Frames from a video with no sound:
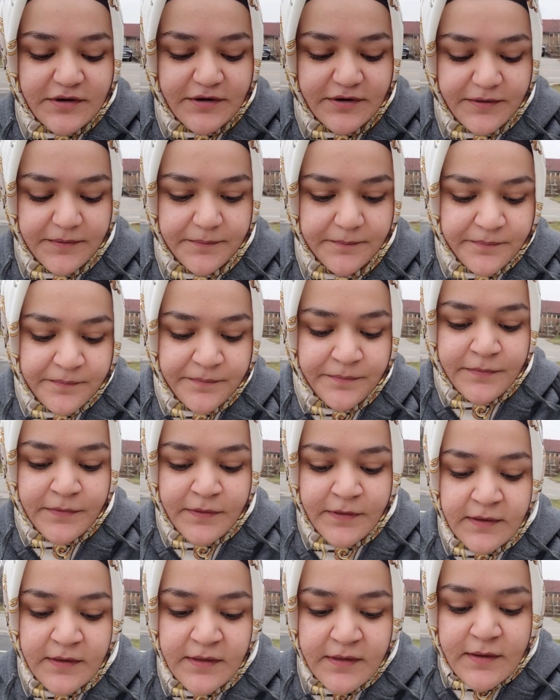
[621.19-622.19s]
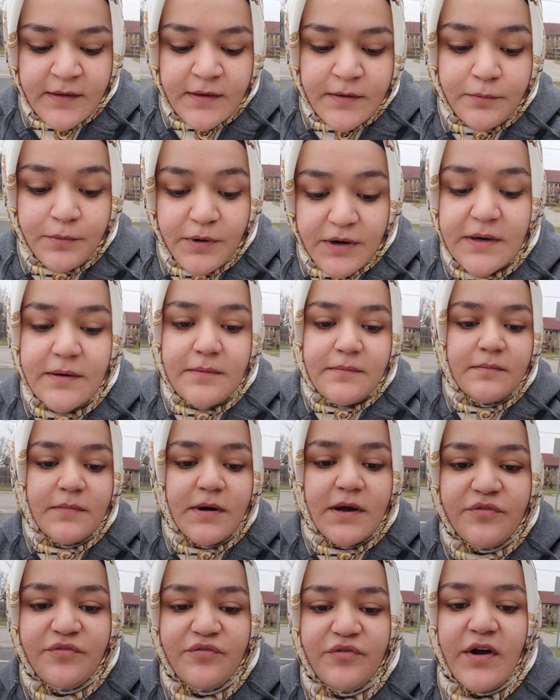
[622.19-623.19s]
One of
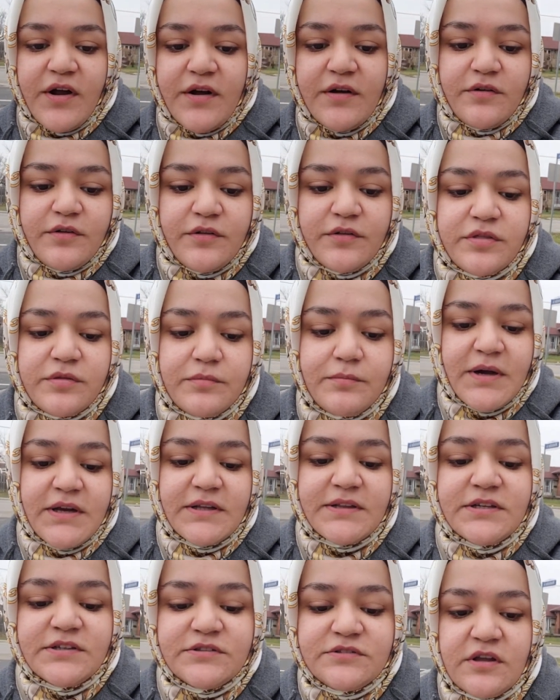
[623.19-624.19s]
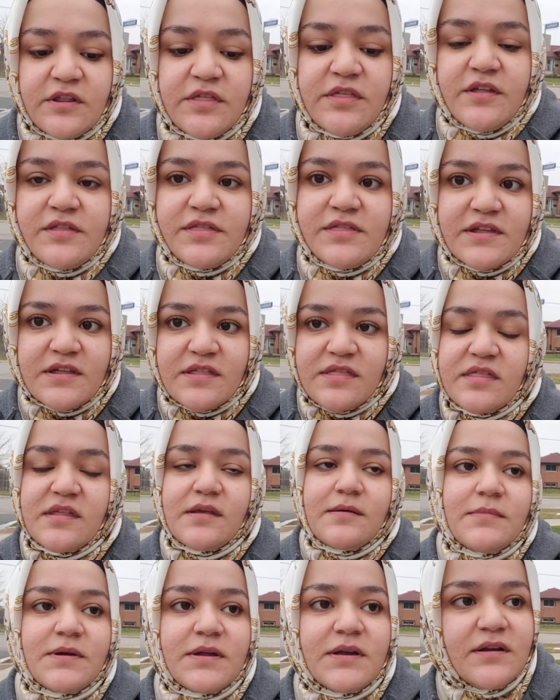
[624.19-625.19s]
my finals, my teacher said
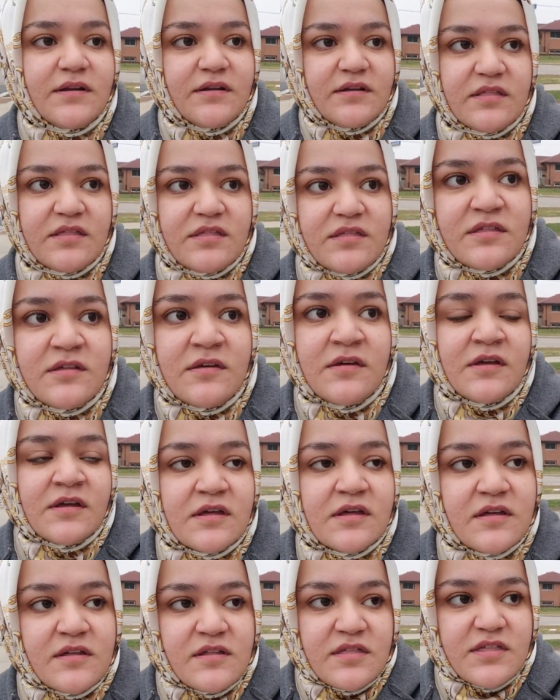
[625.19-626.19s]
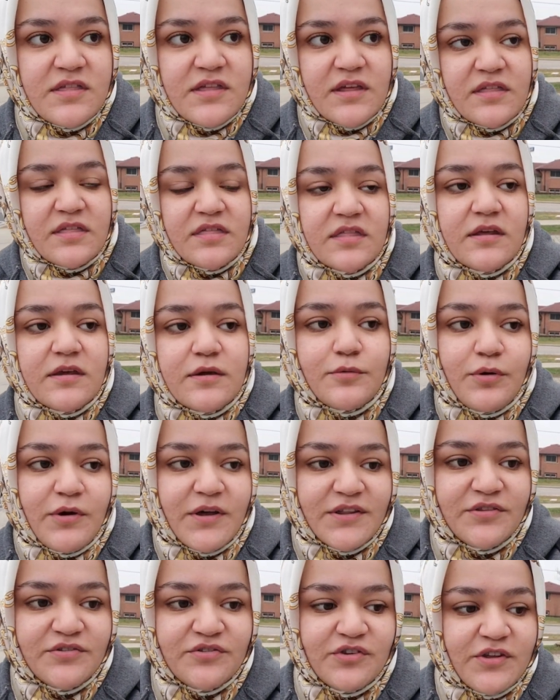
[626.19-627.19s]
60 minutes, 60
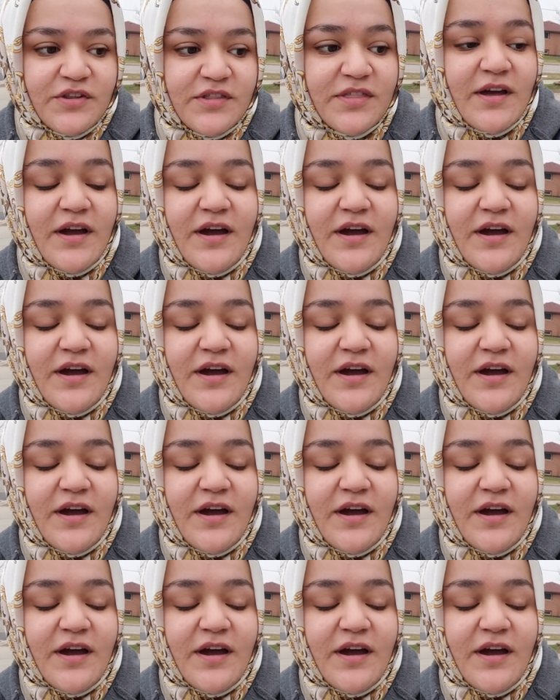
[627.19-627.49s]
questions.